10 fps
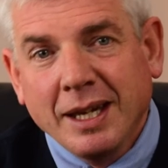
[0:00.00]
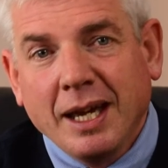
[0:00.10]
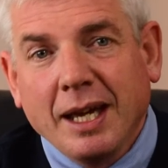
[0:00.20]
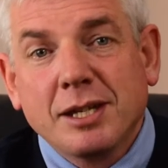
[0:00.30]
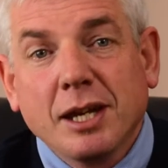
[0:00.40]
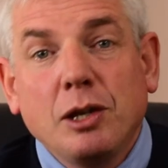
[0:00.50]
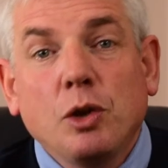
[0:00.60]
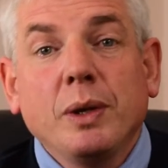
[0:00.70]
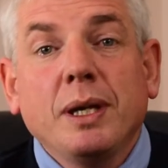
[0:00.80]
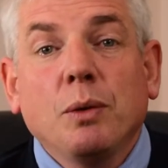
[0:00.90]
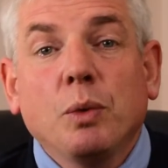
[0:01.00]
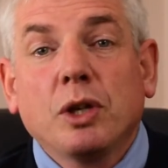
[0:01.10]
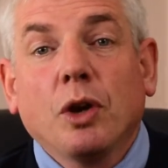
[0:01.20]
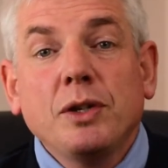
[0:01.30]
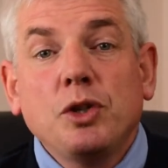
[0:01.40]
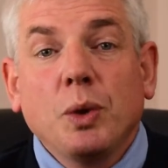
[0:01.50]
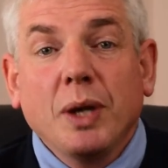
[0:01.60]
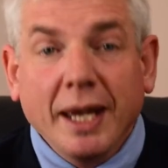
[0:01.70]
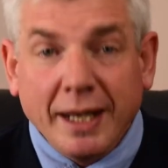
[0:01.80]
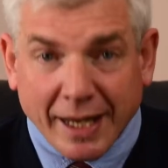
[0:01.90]
And Saint Louis would go into
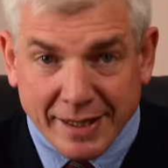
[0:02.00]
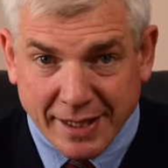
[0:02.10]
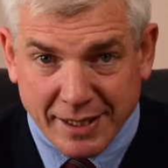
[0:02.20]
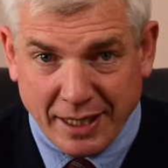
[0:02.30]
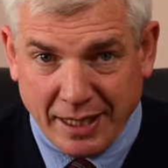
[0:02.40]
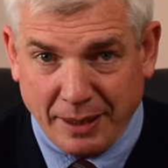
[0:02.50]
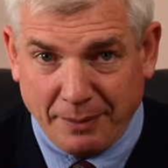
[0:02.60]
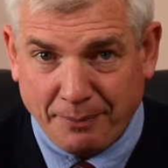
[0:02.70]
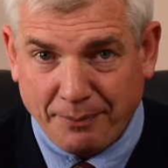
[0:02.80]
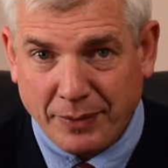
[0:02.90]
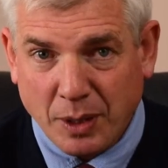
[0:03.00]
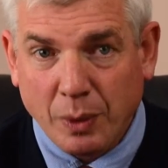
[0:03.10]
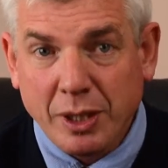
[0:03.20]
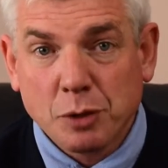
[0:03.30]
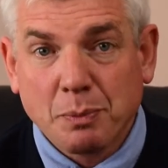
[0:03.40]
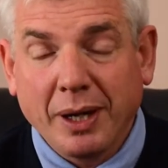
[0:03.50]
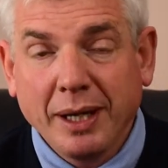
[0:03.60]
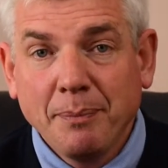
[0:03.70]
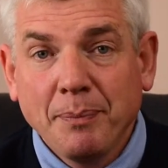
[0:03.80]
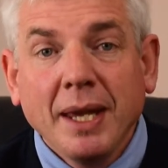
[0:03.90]
an ecstasy when he was
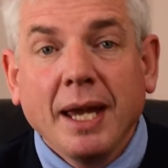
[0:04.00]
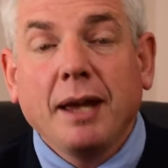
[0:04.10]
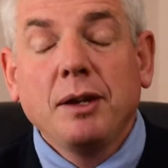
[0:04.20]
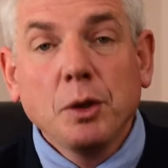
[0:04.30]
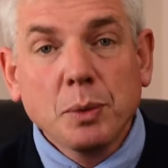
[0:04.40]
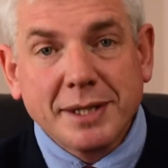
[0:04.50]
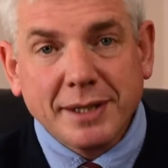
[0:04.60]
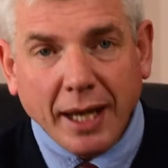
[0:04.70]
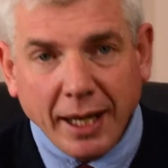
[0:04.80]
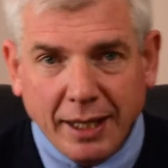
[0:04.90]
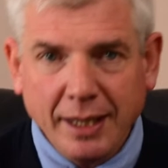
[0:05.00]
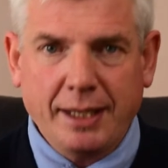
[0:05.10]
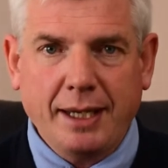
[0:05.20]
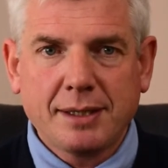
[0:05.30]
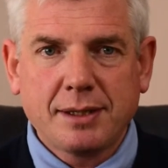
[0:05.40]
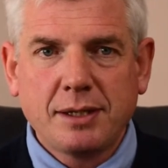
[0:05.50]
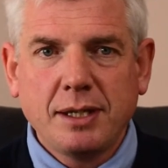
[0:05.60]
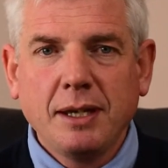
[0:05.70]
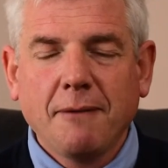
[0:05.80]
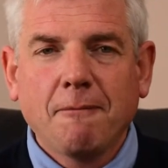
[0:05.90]
praying, and he would stay in that
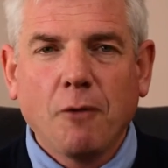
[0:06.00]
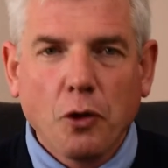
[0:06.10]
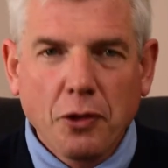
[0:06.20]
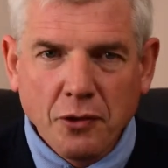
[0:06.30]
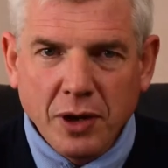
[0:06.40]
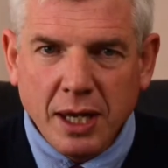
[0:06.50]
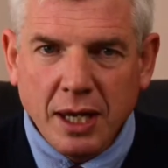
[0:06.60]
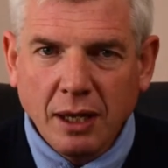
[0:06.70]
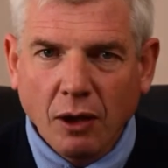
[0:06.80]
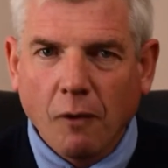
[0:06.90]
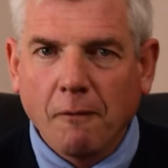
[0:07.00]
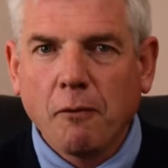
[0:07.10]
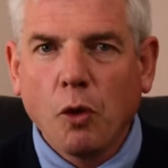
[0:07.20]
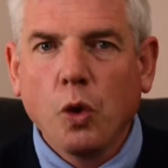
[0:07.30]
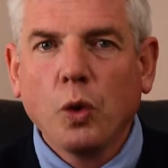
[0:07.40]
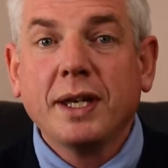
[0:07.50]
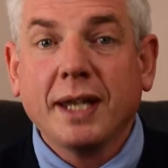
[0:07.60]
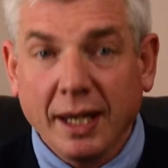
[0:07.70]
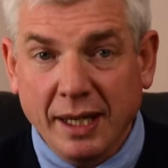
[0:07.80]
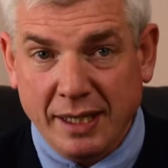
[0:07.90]
ecstasy for 3 or 4
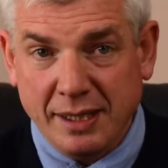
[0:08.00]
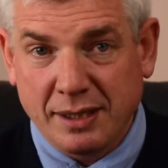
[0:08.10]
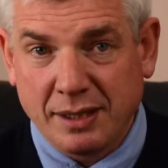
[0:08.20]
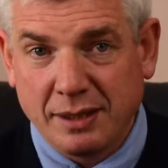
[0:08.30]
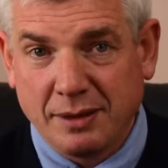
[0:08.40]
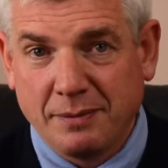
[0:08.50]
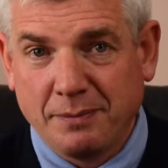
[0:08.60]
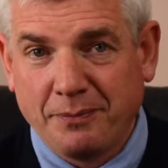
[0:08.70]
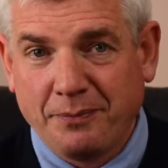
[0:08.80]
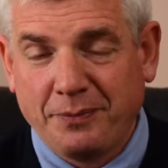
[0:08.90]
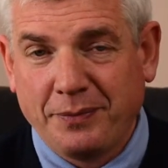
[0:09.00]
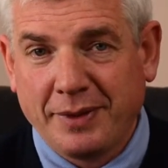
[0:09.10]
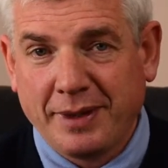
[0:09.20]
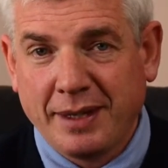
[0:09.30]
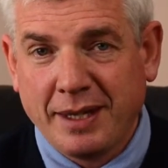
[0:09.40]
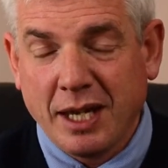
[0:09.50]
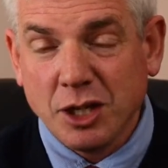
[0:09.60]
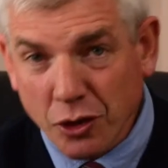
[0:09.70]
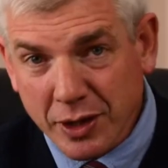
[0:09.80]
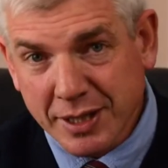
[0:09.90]
days.
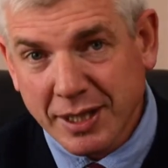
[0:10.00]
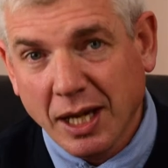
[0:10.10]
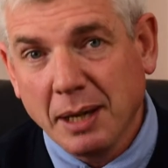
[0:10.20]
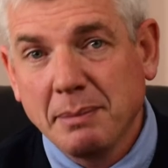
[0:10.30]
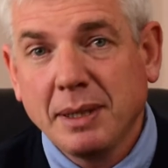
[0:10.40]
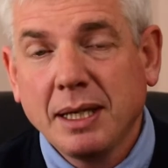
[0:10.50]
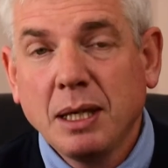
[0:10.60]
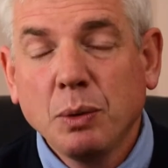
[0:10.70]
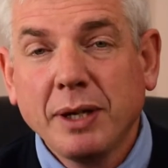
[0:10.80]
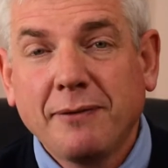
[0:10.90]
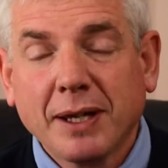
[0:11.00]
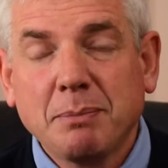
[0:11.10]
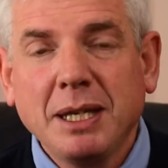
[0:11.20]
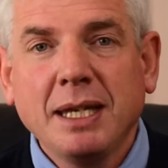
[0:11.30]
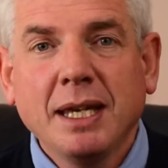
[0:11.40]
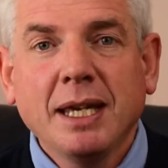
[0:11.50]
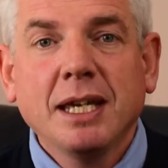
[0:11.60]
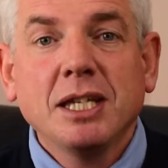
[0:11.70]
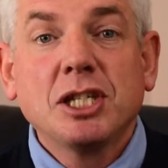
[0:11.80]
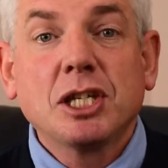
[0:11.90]
During this time, he would in fact be
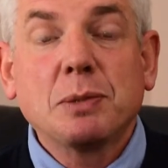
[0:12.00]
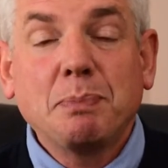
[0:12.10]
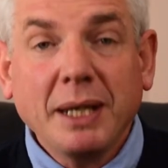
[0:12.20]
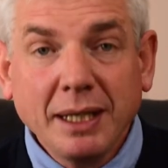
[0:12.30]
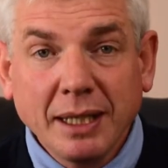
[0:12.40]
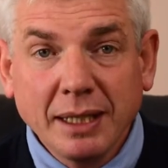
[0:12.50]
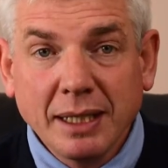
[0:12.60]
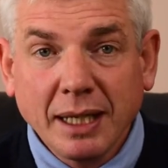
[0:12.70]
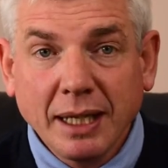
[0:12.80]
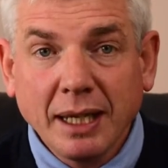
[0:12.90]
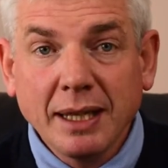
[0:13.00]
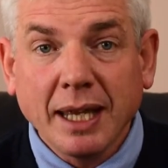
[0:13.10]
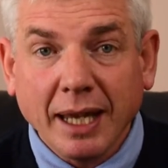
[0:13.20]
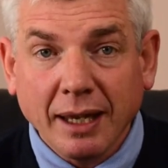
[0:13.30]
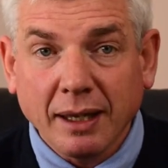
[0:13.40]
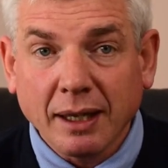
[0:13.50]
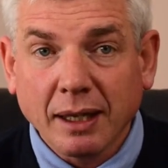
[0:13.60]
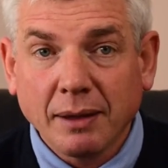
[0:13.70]
suspended in the air.